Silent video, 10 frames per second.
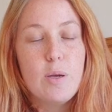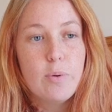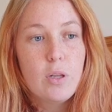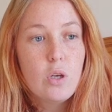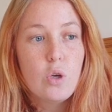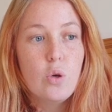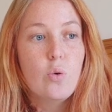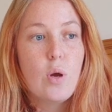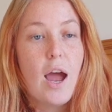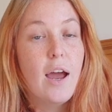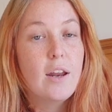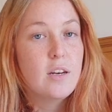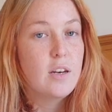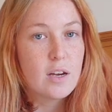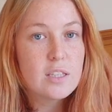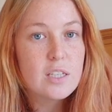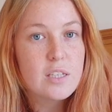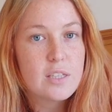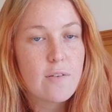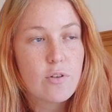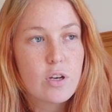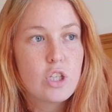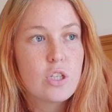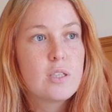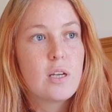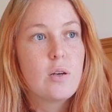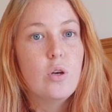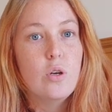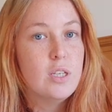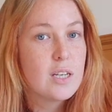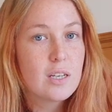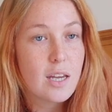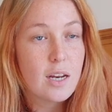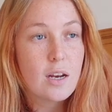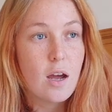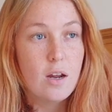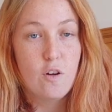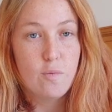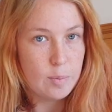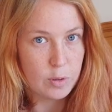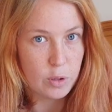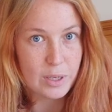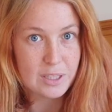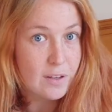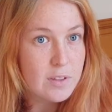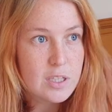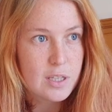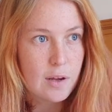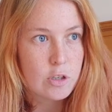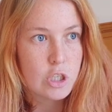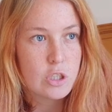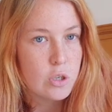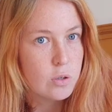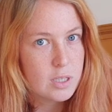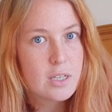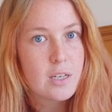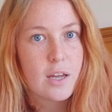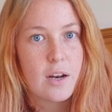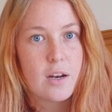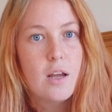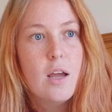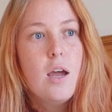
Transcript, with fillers: people who had 90s averages who didn't get in. I know of people who had 70s averages who did get in.